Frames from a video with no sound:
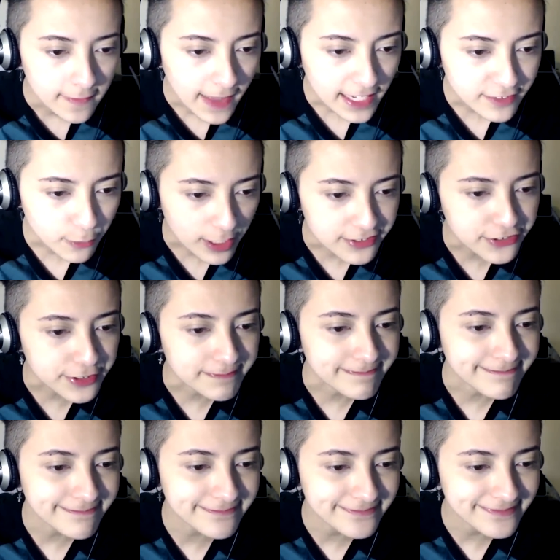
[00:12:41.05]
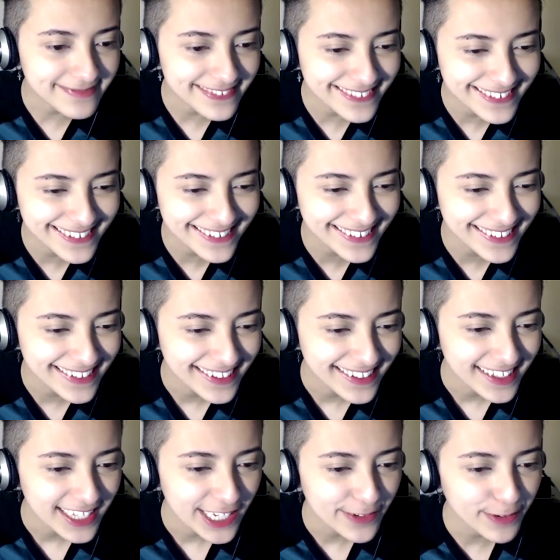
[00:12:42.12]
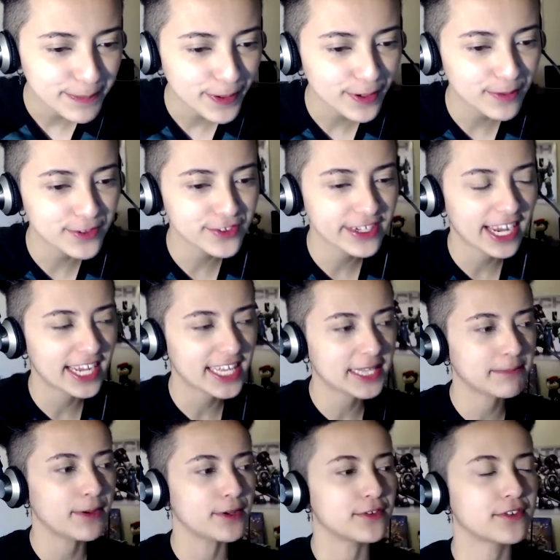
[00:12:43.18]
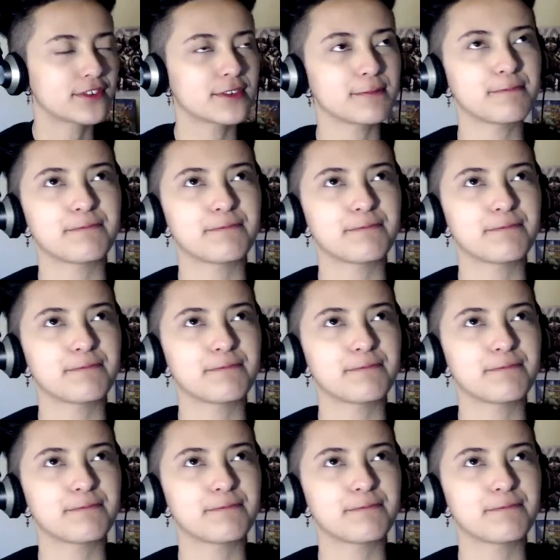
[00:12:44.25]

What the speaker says: Next question. What Pokemon do you hate the most?